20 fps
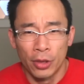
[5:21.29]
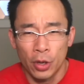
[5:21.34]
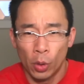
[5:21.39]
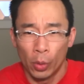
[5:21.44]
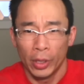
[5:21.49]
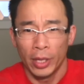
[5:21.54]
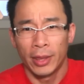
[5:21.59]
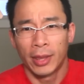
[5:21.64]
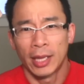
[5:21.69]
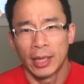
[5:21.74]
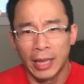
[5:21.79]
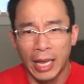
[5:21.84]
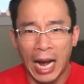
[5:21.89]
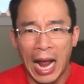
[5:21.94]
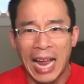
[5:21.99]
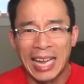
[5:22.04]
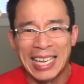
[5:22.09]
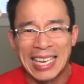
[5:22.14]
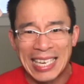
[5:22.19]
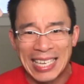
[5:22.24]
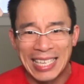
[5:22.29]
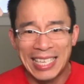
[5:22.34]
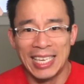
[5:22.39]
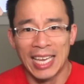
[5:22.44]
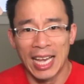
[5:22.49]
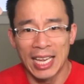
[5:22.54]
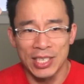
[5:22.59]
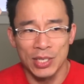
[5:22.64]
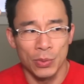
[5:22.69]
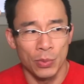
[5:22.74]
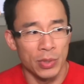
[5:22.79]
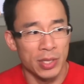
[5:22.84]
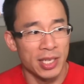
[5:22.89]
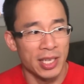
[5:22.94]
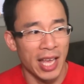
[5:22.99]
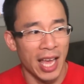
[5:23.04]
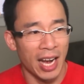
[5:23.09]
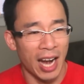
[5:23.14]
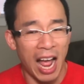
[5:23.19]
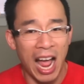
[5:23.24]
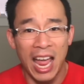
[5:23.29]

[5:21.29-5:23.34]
The only thing that I can guess was that